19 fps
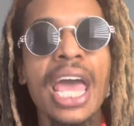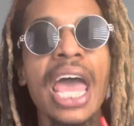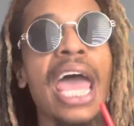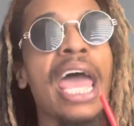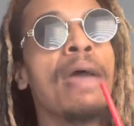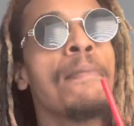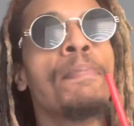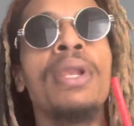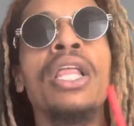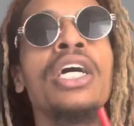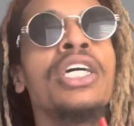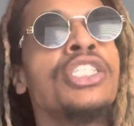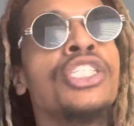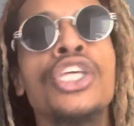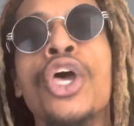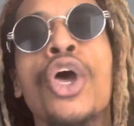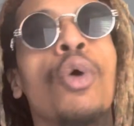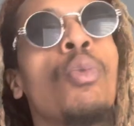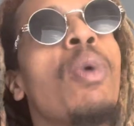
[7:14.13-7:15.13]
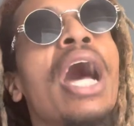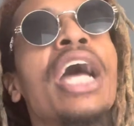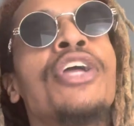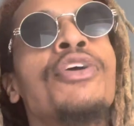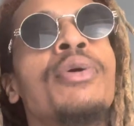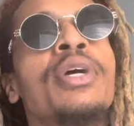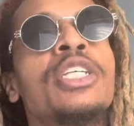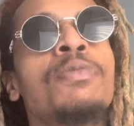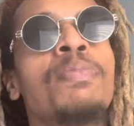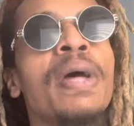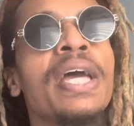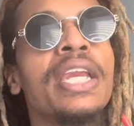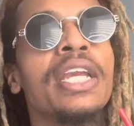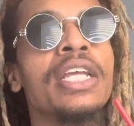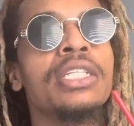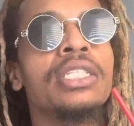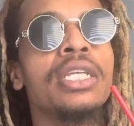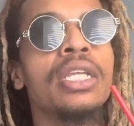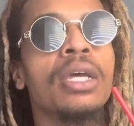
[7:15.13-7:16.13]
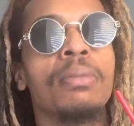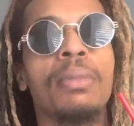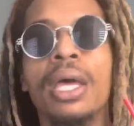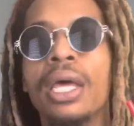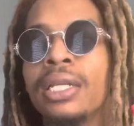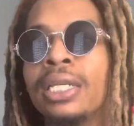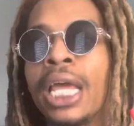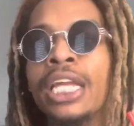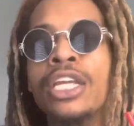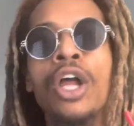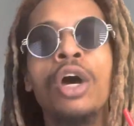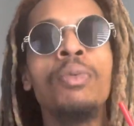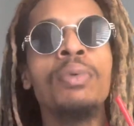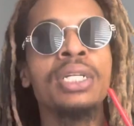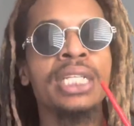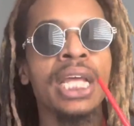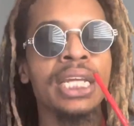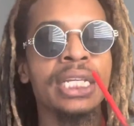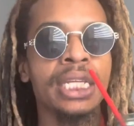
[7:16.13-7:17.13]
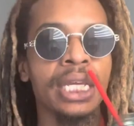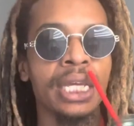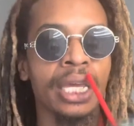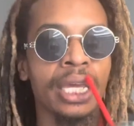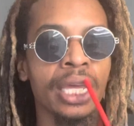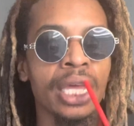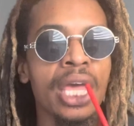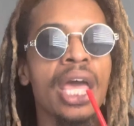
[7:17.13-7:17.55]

And plus, why are you explaining it to them? They know what they did.